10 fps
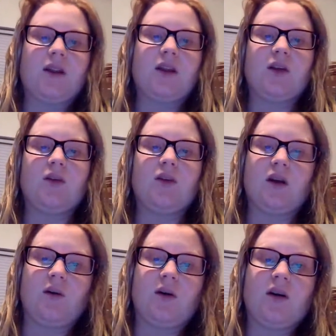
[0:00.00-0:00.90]
what do you
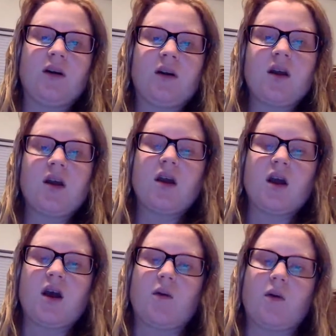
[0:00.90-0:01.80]
know
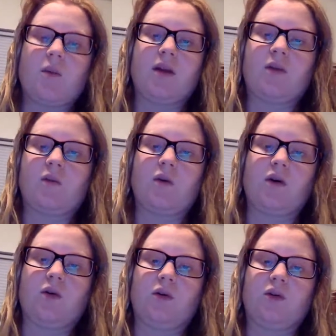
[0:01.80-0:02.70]
a woman's
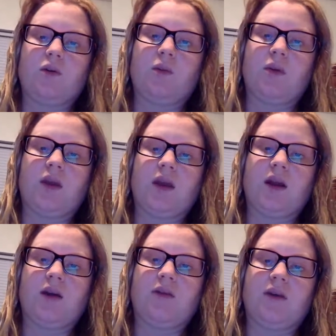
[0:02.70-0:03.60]
role to be
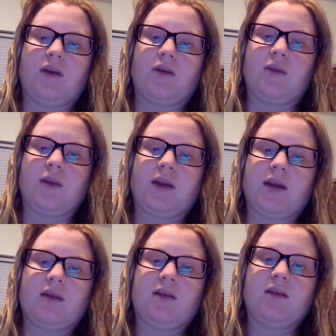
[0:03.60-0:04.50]
in our Father's
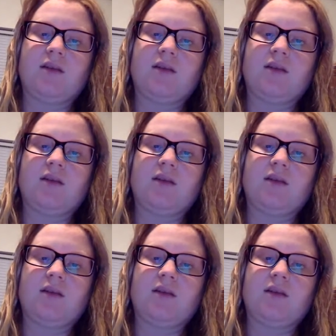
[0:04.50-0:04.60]
plan?